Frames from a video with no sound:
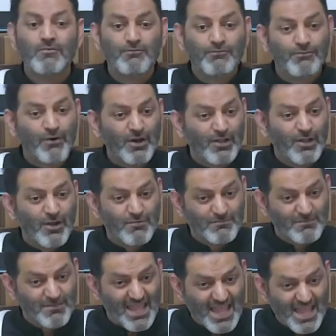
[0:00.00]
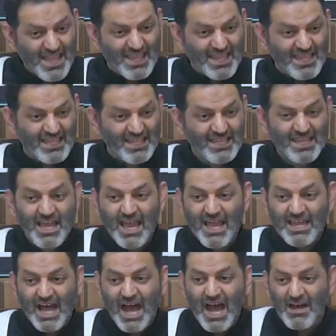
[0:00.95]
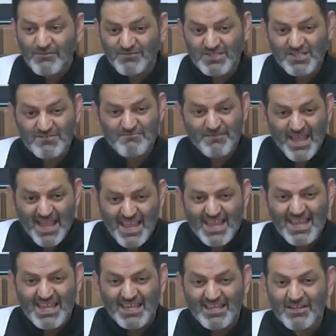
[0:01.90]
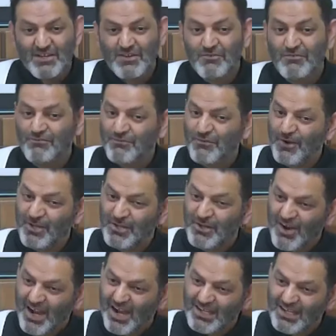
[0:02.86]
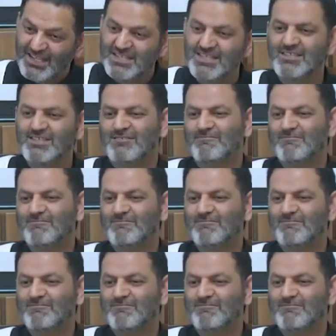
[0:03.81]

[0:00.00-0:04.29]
Follow me, and after me, follow Ali.